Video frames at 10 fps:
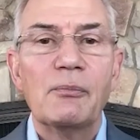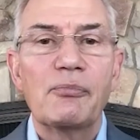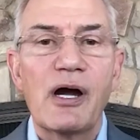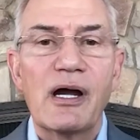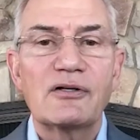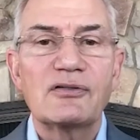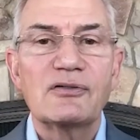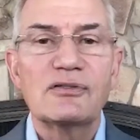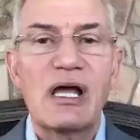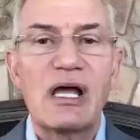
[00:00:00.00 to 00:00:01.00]
Prior to
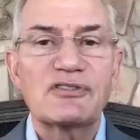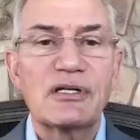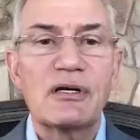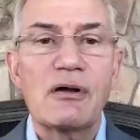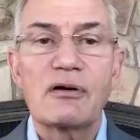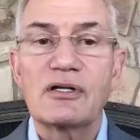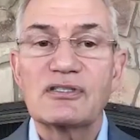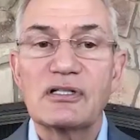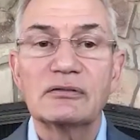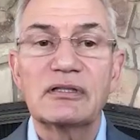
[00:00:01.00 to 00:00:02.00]
establishing her
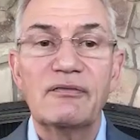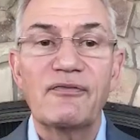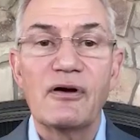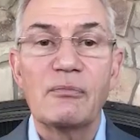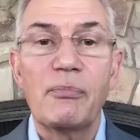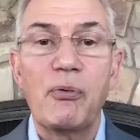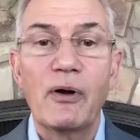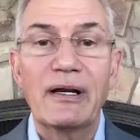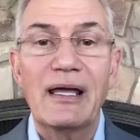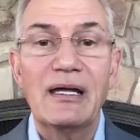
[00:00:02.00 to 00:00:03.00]
consulting firm,
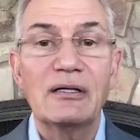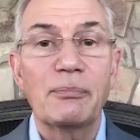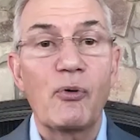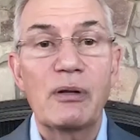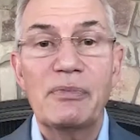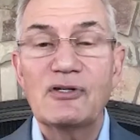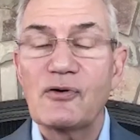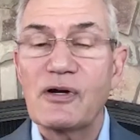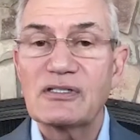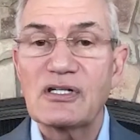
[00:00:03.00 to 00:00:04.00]
Point A to Point B
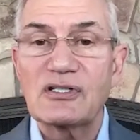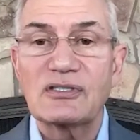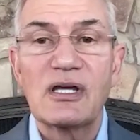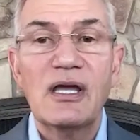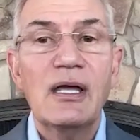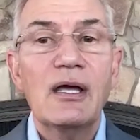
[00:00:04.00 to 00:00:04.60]
Transitions,